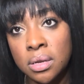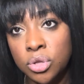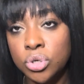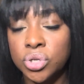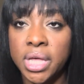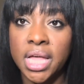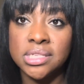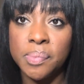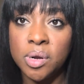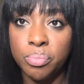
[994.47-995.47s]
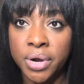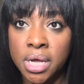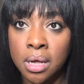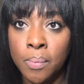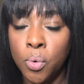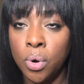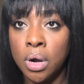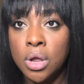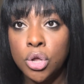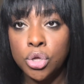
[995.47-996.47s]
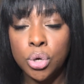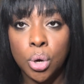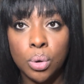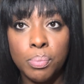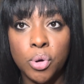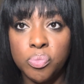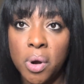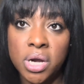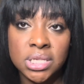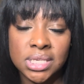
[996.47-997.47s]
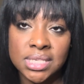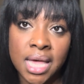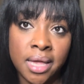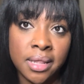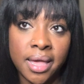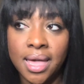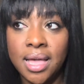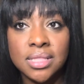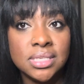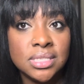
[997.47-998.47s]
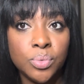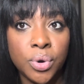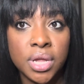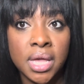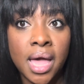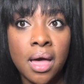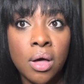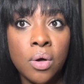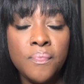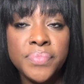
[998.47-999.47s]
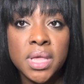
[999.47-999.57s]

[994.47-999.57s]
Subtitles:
Usually it ends up in a breakup, or, you know, both parties decide like, hey, this isn't working out.